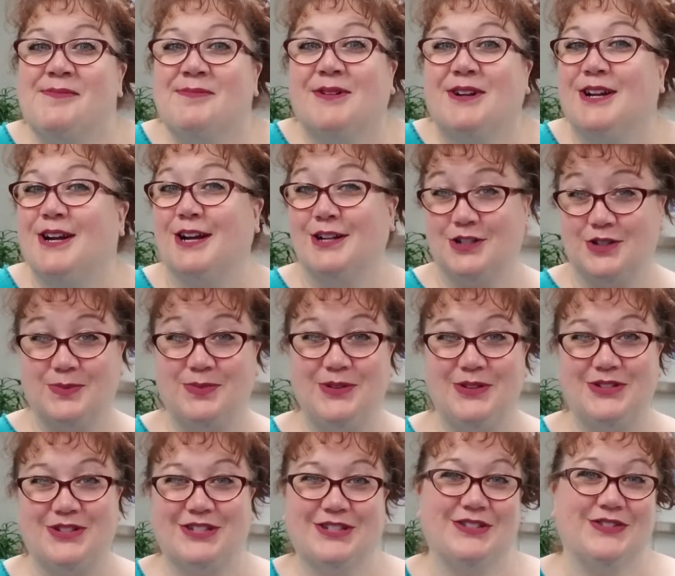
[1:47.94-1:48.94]

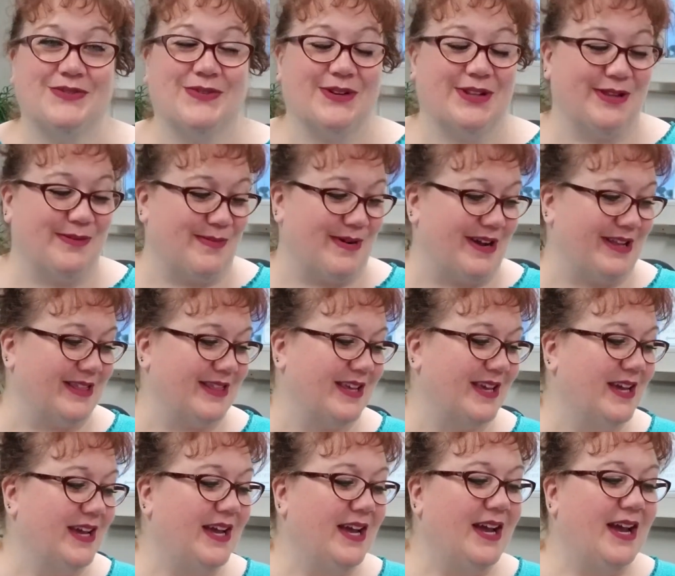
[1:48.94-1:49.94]
contributions for the month.
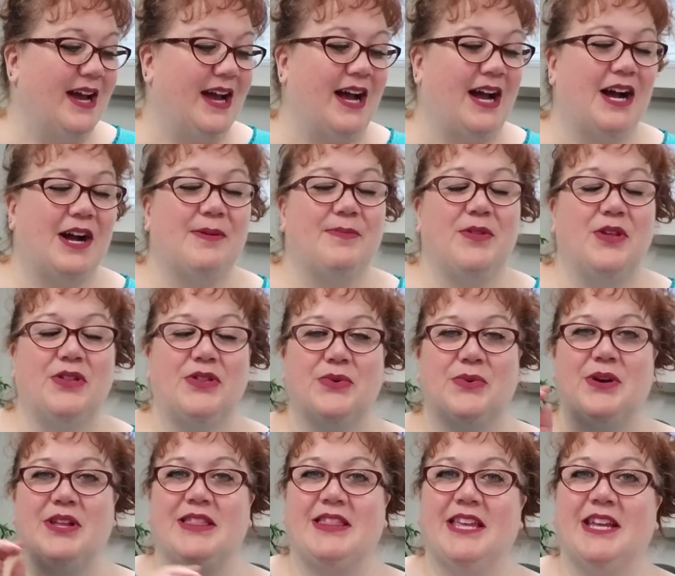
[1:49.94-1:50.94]
The
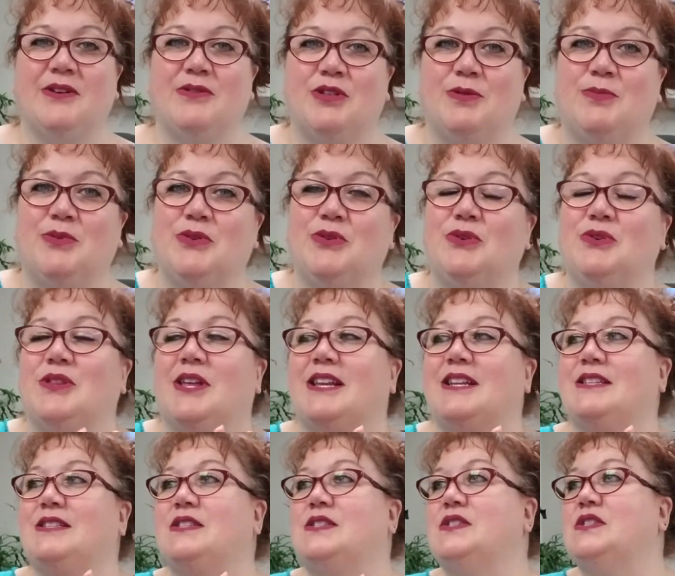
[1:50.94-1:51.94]
one thing with Bulu that
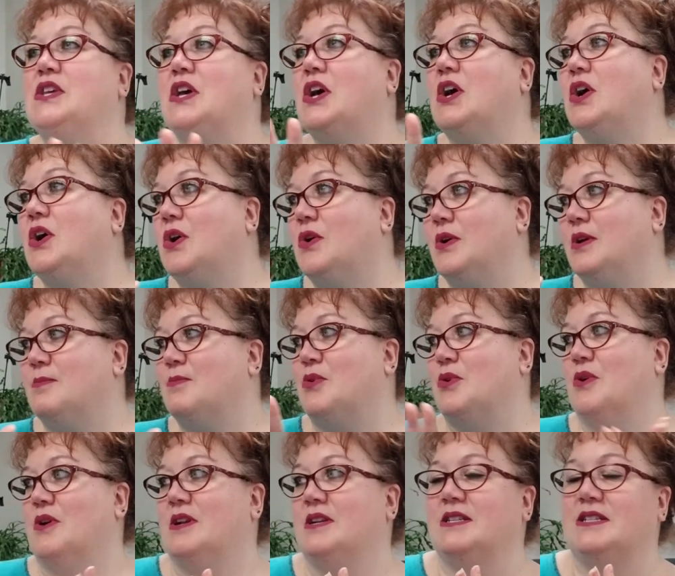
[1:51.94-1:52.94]
is so
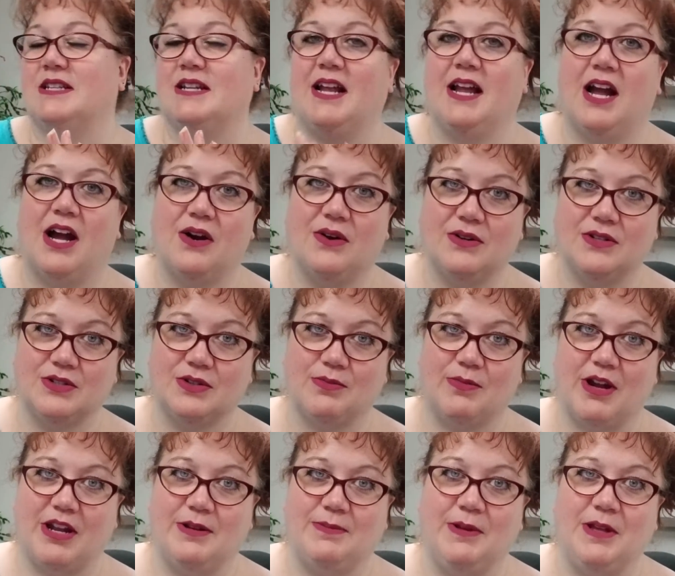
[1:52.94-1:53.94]
important, and I always
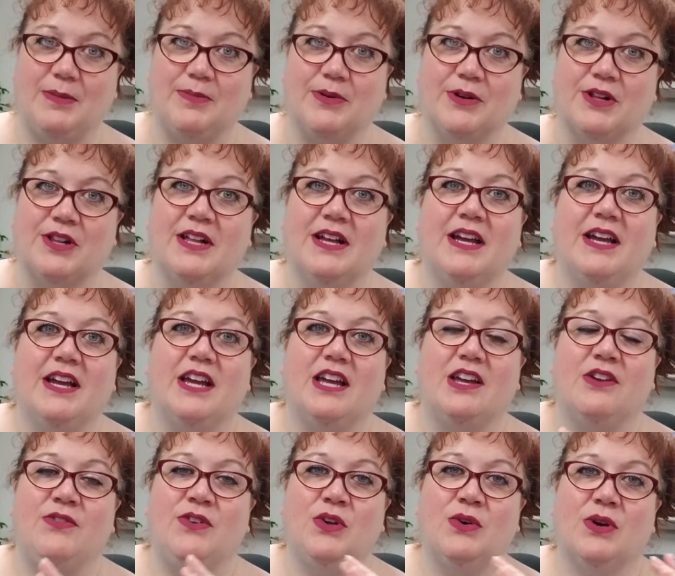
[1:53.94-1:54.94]
remind people,
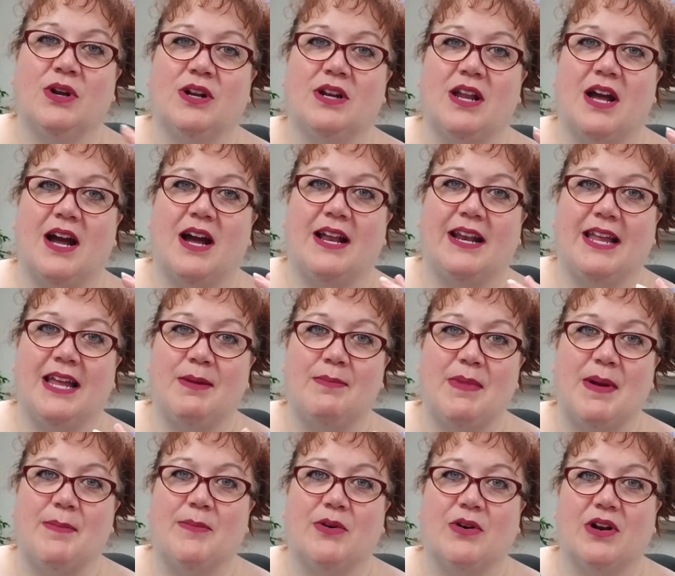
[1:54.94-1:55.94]
if you are not a
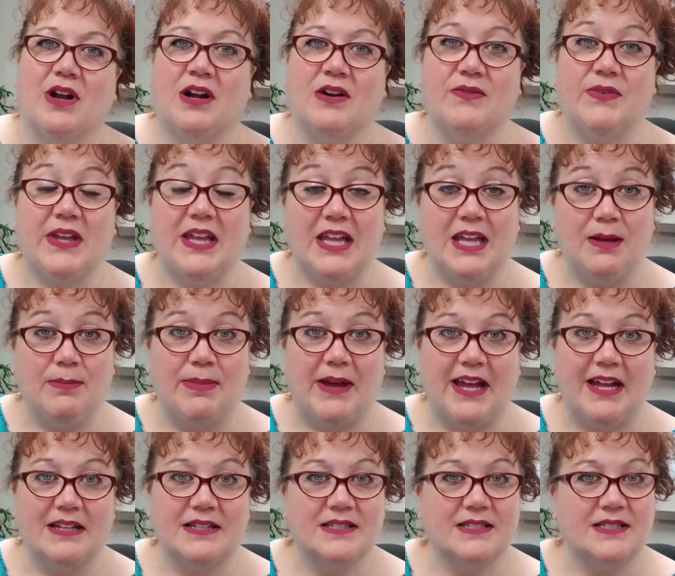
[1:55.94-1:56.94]
member of
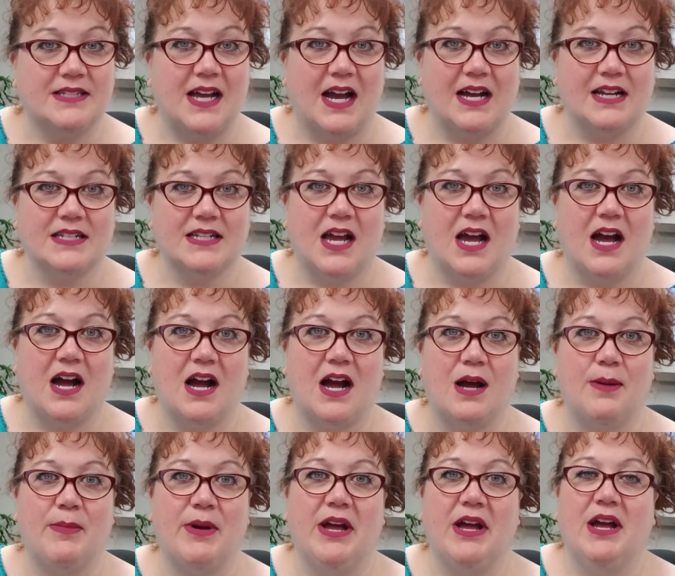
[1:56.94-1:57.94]

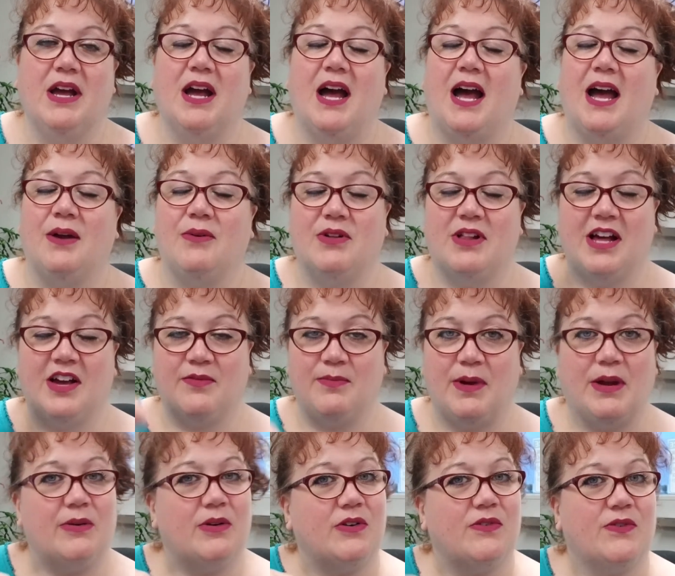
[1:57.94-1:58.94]
Ebates.com, I will have my
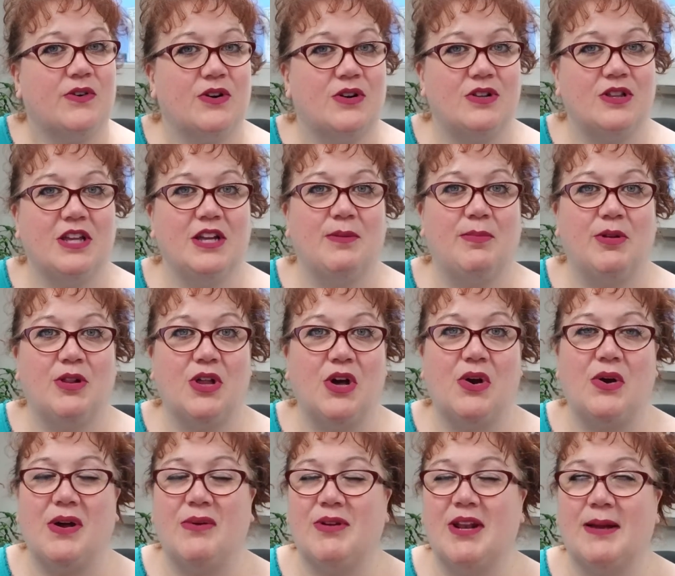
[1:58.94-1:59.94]
referral link below.
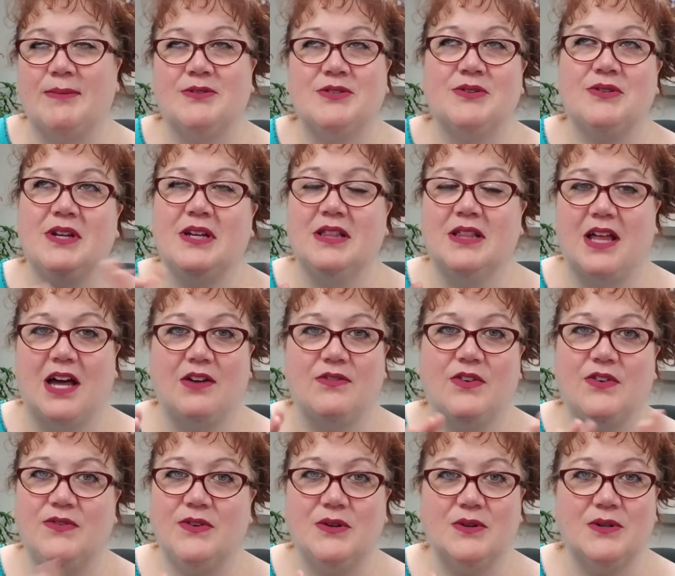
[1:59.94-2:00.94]
I would absolutely love if you